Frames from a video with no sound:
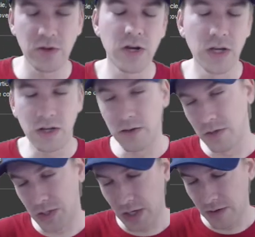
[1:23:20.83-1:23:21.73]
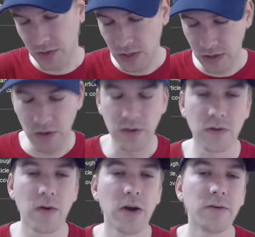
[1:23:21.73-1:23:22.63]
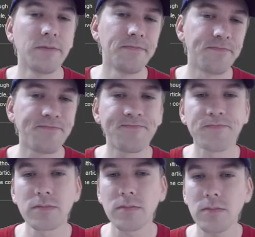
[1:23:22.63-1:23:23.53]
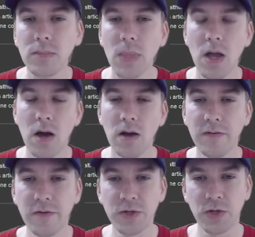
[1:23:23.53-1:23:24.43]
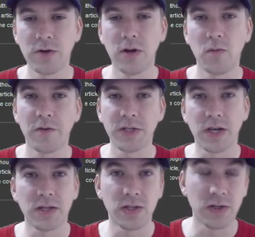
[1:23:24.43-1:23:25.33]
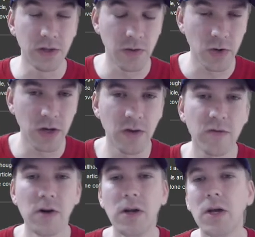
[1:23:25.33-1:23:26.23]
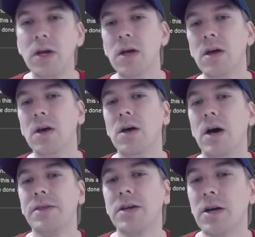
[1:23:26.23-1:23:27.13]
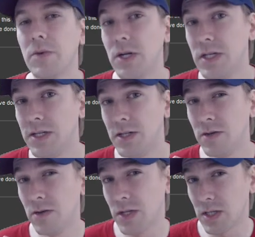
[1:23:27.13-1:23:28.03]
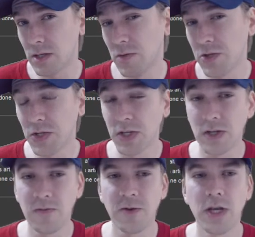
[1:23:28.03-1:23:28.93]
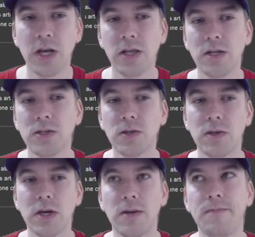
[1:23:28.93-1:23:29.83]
head, and they're just kind of sitting there on the ground for a certain number of seconds until they recover. I think I'm going to need to do a similar system for the aliens so that